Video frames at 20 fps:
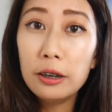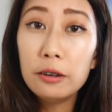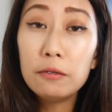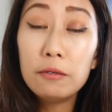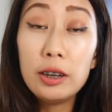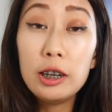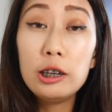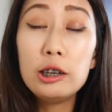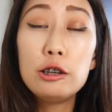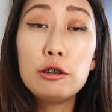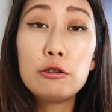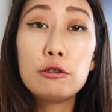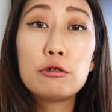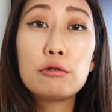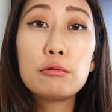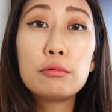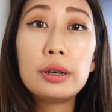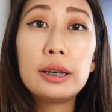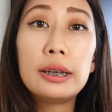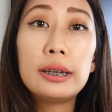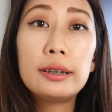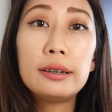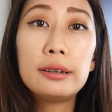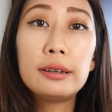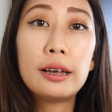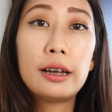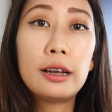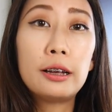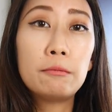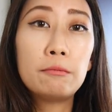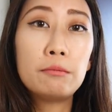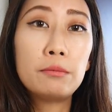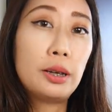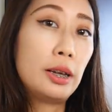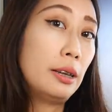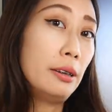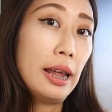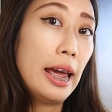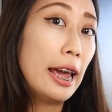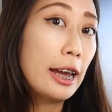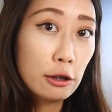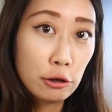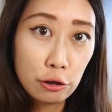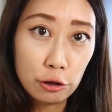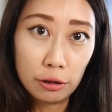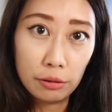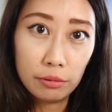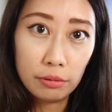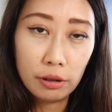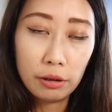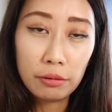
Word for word: finish doing um, an action.